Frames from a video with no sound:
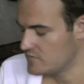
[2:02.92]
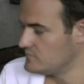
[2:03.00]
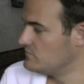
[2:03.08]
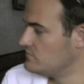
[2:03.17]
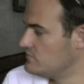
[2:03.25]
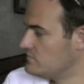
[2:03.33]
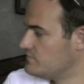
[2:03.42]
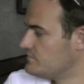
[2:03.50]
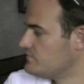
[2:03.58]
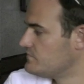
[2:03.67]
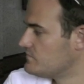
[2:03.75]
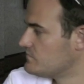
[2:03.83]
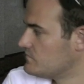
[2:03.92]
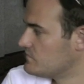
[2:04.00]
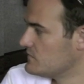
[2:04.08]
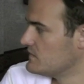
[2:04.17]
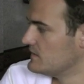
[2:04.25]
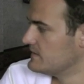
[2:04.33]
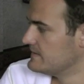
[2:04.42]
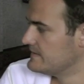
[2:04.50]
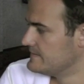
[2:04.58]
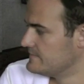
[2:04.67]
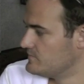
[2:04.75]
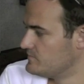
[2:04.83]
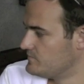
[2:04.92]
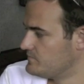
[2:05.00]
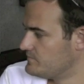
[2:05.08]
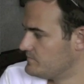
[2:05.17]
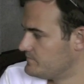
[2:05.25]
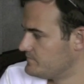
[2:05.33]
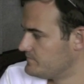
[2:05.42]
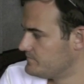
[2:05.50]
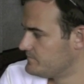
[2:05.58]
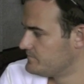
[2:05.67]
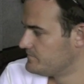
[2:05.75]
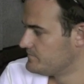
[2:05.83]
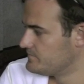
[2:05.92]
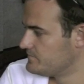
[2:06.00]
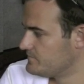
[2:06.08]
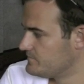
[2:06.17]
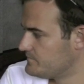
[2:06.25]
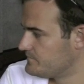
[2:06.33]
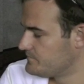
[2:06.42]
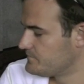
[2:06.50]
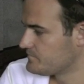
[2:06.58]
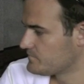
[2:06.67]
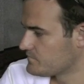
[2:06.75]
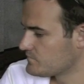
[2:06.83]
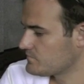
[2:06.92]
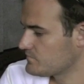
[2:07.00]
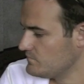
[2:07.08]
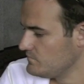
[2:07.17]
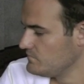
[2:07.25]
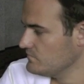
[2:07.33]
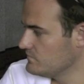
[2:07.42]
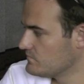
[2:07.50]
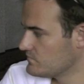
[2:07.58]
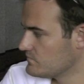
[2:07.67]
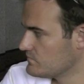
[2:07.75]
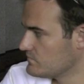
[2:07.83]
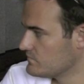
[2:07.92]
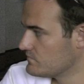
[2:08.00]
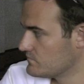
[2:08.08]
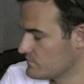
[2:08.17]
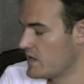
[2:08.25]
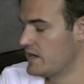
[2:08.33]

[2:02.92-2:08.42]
No words are spoken by the person on screen.